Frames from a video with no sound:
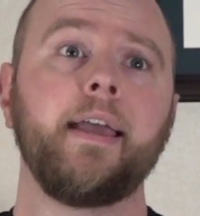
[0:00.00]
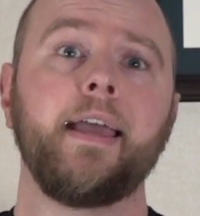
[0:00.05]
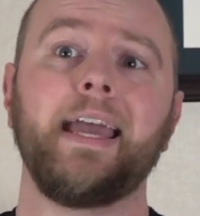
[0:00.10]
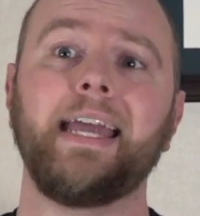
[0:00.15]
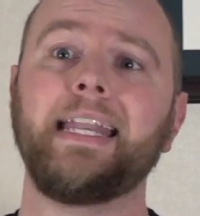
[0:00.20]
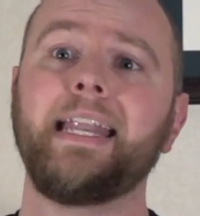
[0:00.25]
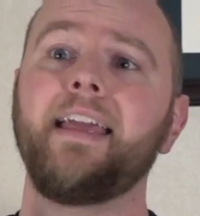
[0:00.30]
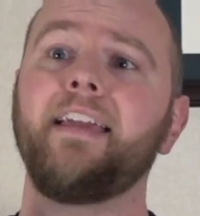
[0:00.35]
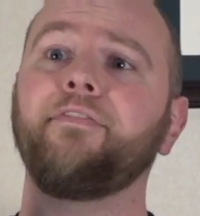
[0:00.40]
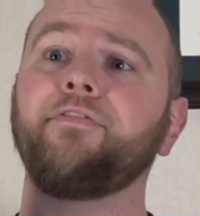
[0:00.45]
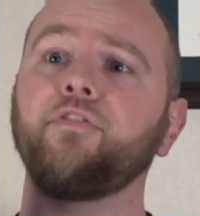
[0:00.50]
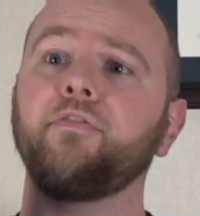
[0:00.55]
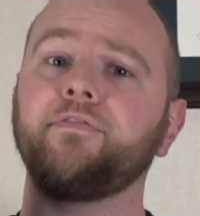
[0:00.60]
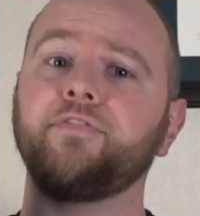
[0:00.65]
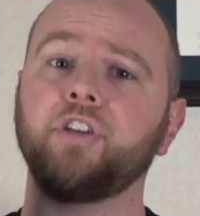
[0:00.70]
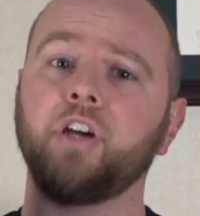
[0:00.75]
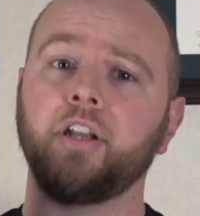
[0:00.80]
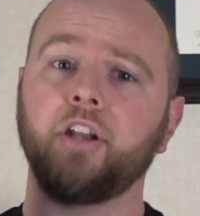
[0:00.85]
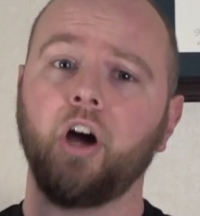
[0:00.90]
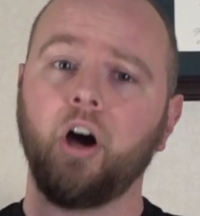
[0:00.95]
And if
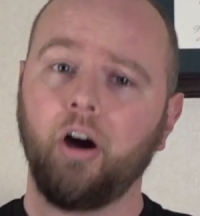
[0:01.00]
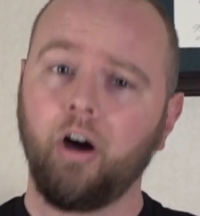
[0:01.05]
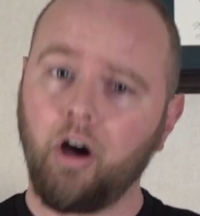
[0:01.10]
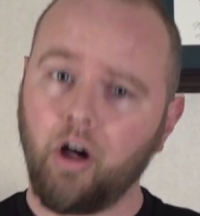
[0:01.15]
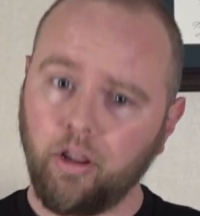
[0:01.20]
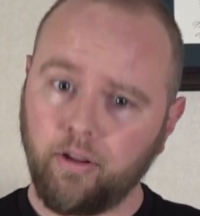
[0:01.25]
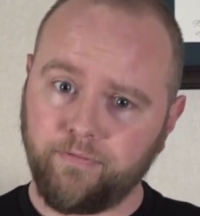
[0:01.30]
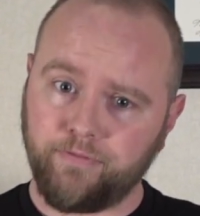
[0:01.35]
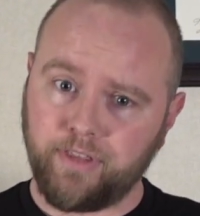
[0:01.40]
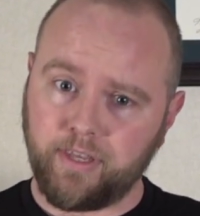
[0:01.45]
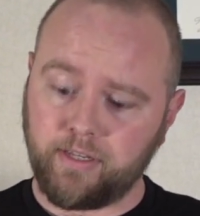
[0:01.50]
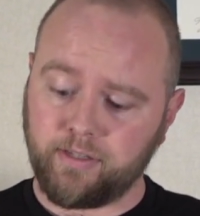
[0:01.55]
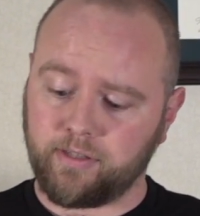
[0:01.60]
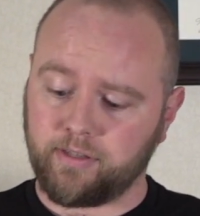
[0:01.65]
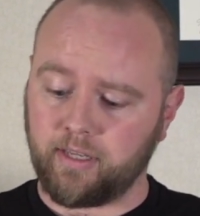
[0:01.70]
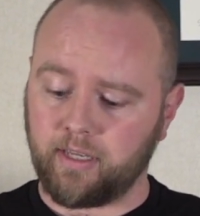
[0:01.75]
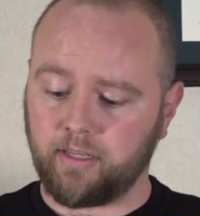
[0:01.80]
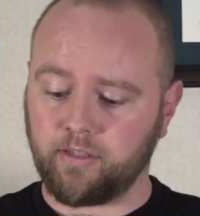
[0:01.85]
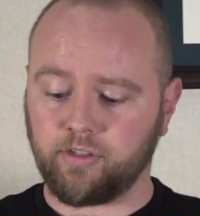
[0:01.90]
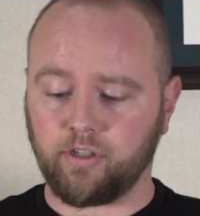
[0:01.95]
you've done all of these
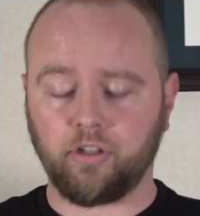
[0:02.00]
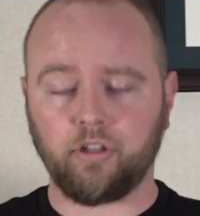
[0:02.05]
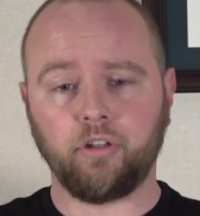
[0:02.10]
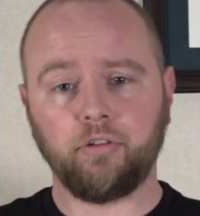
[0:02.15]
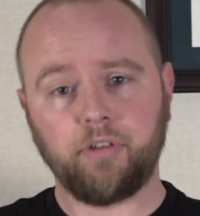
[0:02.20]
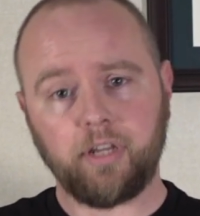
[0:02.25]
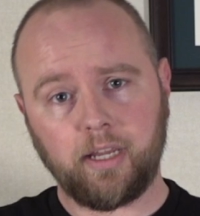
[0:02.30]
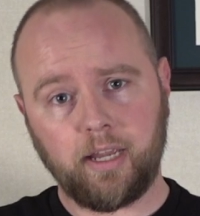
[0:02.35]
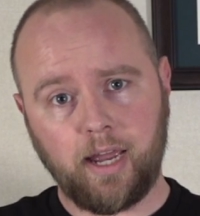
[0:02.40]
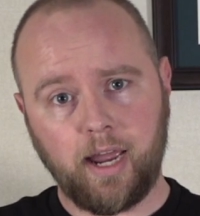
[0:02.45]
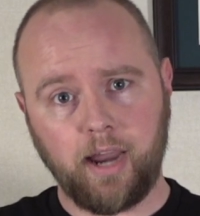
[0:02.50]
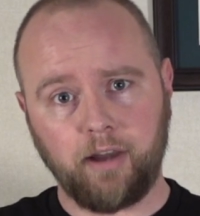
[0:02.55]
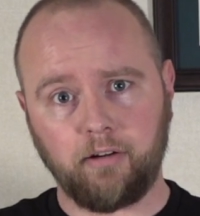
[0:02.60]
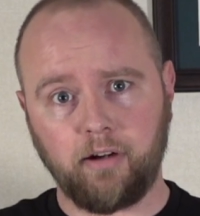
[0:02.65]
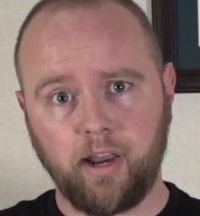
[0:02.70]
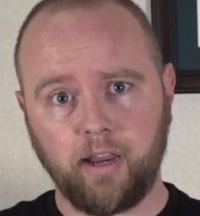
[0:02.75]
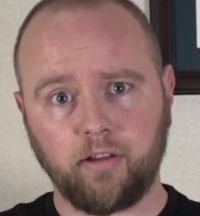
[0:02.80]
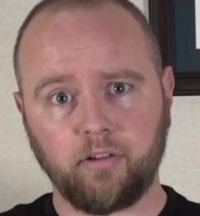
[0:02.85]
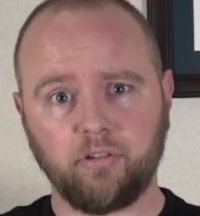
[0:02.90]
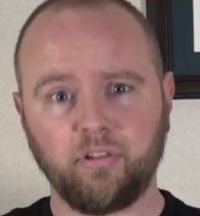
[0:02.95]
things, including a
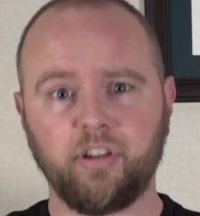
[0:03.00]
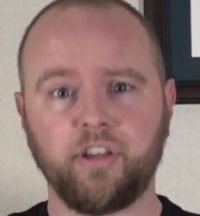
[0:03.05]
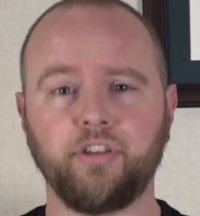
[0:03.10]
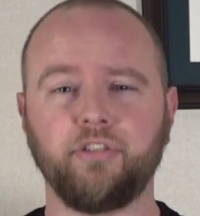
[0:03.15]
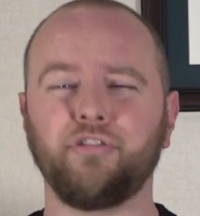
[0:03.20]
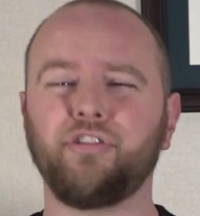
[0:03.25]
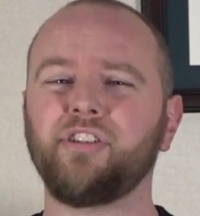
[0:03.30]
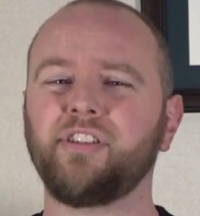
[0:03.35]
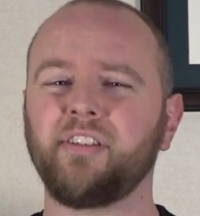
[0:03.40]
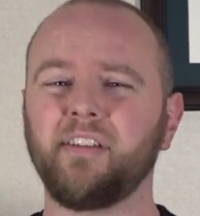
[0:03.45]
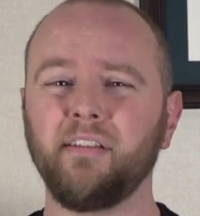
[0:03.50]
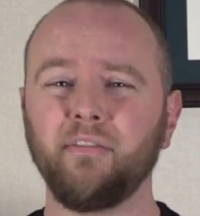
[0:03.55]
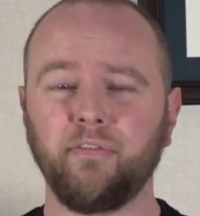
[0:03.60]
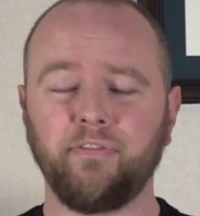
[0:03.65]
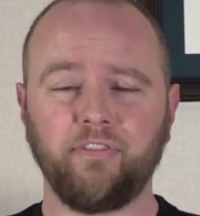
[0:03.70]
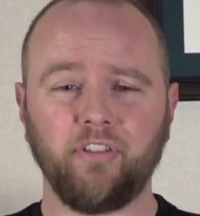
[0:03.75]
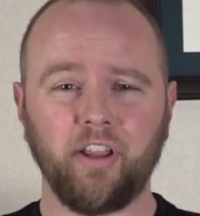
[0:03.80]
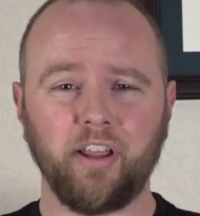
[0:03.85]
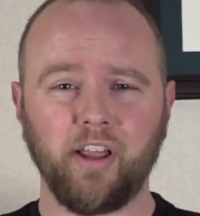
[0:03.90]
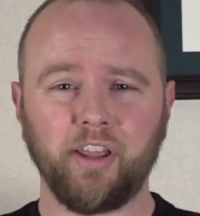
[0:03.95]
higher ankle, and you still
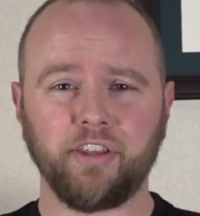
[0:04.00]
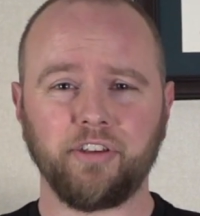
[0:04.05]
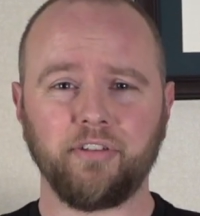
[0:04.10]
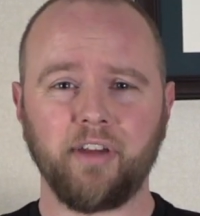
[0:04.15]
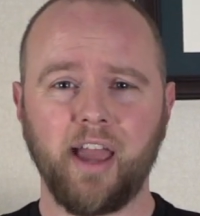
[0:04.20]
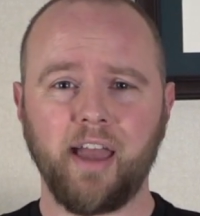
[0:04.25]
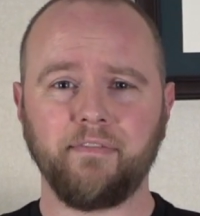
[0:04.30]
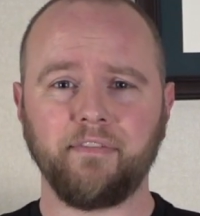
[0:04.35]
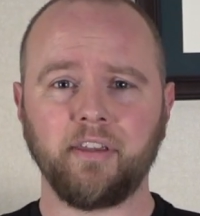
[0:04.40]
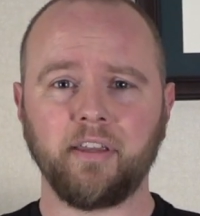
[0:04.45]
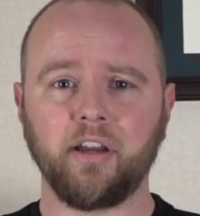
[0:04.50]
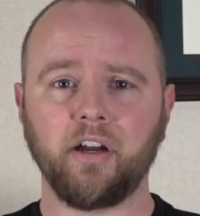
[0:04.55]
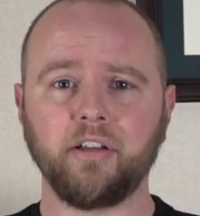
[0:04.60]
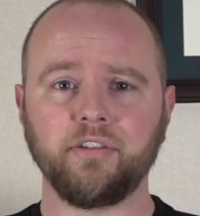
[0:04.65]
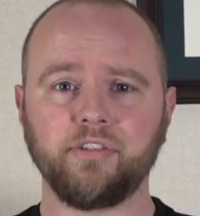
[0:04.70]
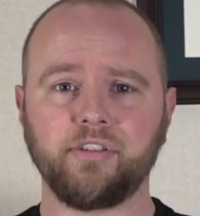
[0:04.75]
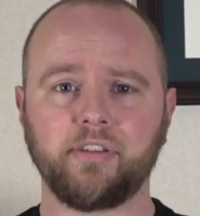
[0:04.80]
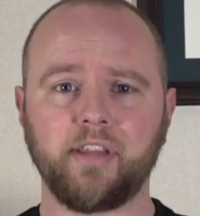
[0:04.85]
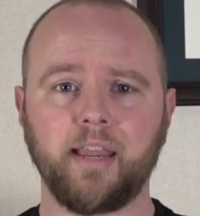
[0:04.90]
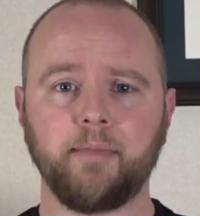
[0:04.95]
feel like you're having
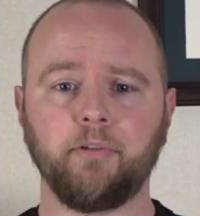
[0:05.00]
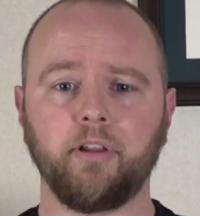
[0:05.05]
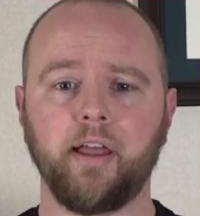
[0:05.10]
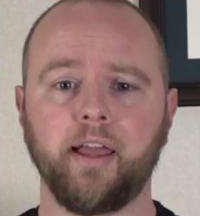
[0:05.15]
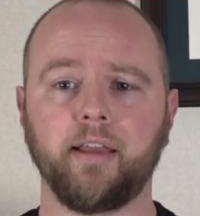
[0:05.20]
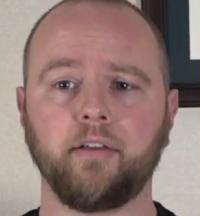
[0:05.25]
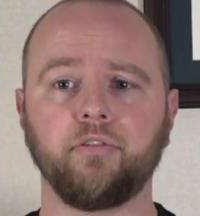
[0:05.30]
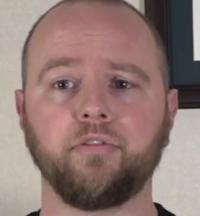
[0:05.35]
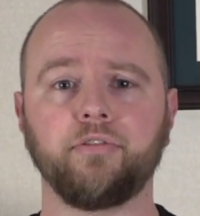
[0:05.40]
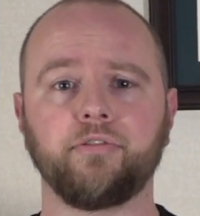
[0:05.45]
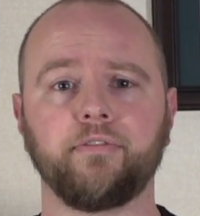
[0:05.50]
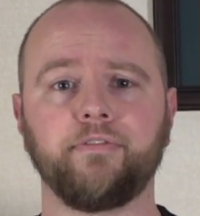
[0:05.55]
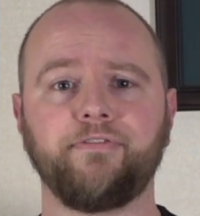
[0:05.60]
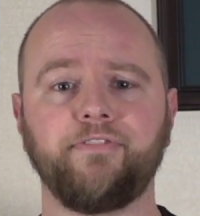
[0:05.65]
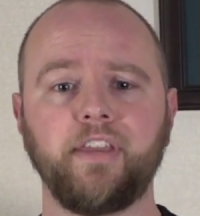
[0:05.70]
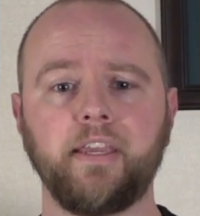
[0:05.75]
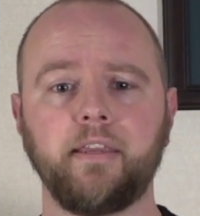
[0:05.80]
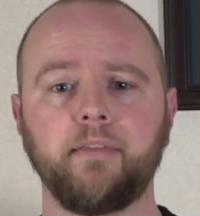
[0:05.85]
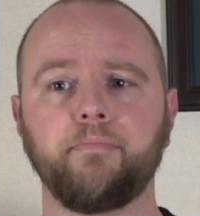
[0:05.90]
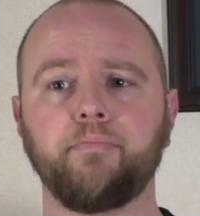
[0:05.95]
unstable ankles or
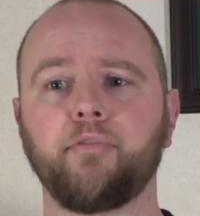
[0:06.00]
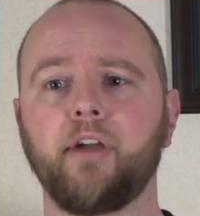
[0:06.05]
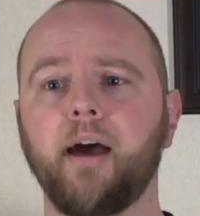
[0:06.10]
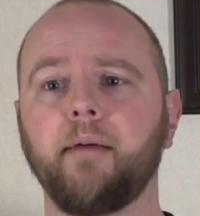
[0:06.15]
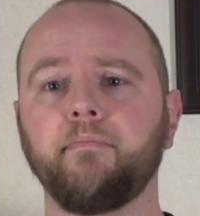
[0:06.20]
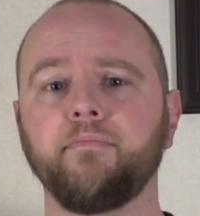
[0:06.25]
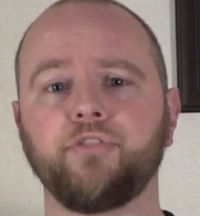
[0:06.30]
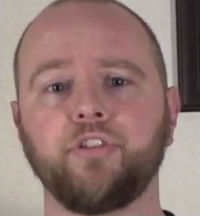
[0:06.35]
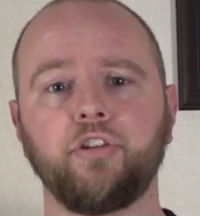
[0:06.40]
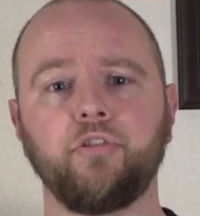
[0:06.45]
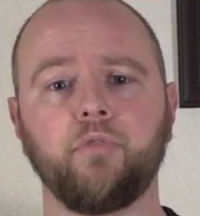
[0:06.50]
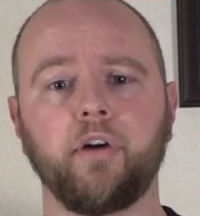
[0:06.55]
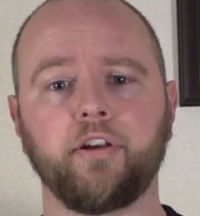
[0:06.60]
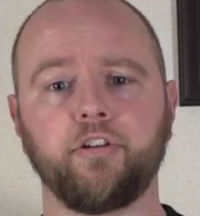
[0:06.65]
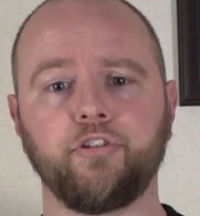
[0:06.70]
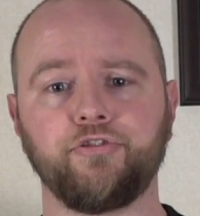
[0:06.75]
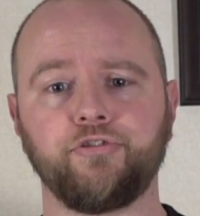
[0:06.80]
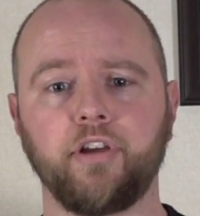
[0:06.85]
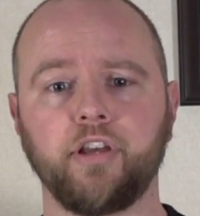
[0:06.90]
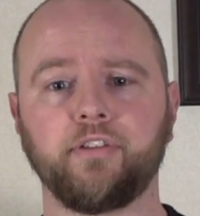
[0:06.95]
feet problems that you want
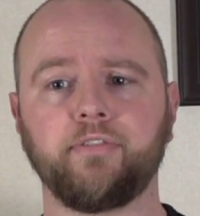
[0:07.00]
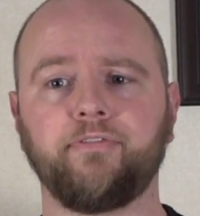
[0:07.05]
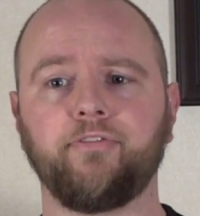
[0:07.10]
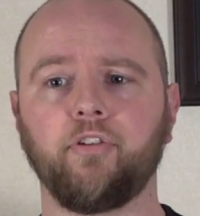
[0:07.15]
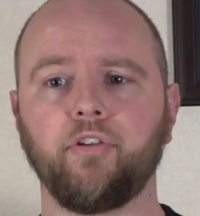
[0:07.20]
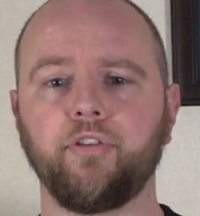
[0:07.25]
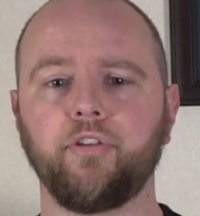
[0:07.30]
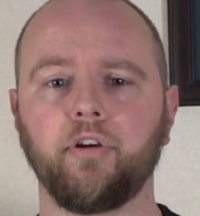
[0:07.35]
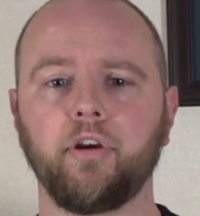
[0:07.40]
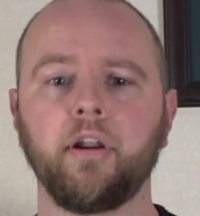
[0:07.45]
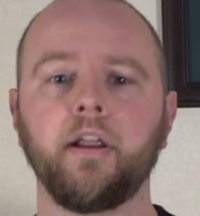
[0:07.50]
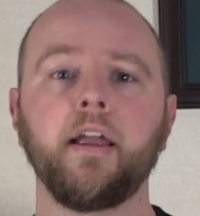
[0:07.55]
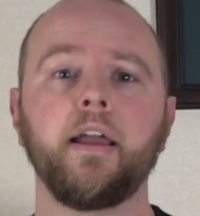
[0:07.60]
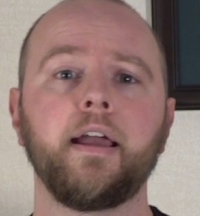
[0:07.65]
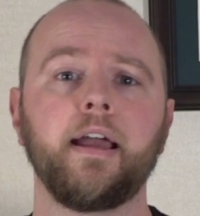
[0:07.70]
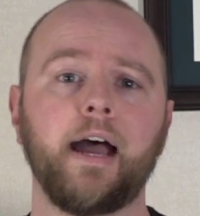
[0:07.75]
to address further,